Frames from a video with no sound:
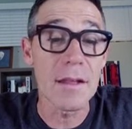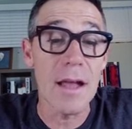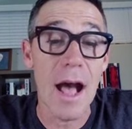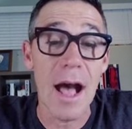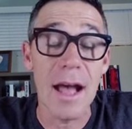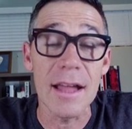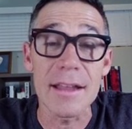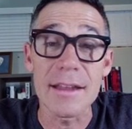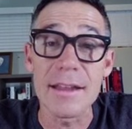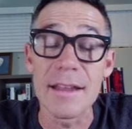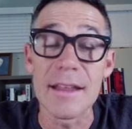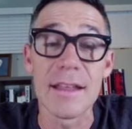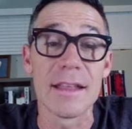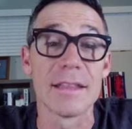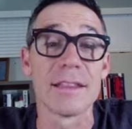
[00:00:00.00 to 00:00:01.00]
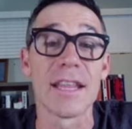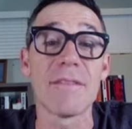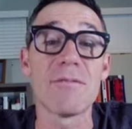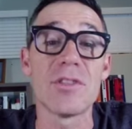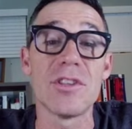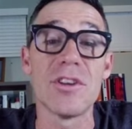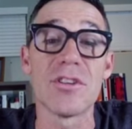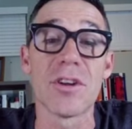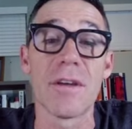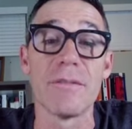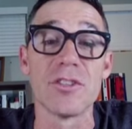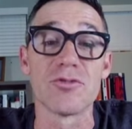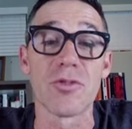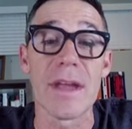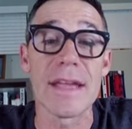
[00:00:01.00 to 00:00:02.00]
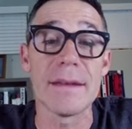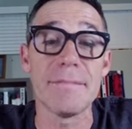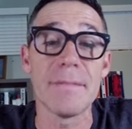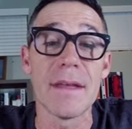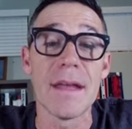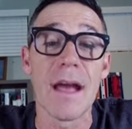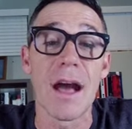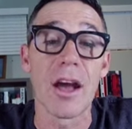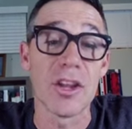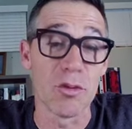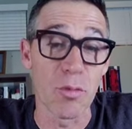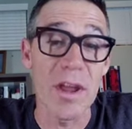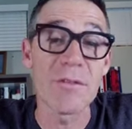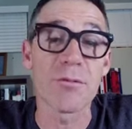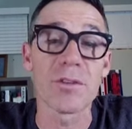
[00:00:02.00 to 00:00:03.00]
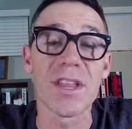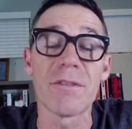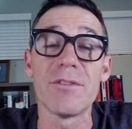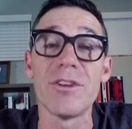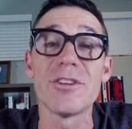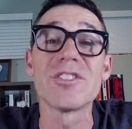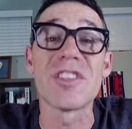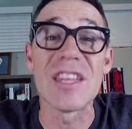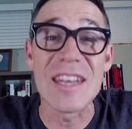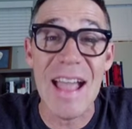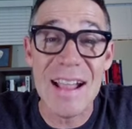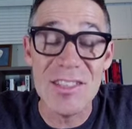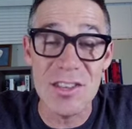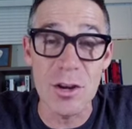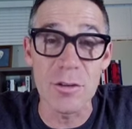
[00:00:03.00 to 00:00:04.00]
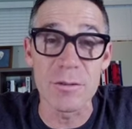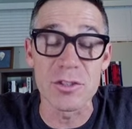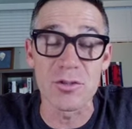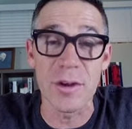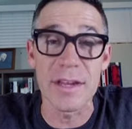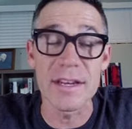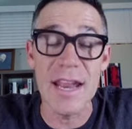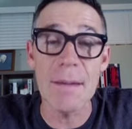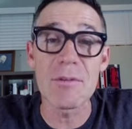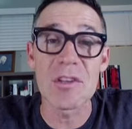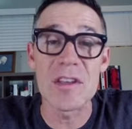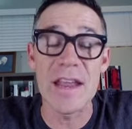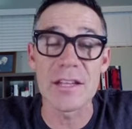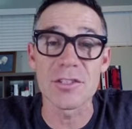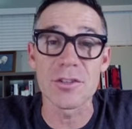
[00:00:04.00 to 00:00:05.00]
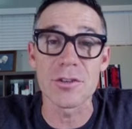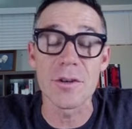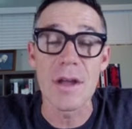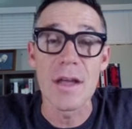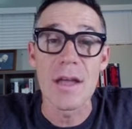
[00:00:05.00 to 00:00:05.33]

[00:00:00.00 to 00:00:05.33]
11th year of his reign. He reigned for 11 years. In the 9th year of his reign, Nebuchadnezzar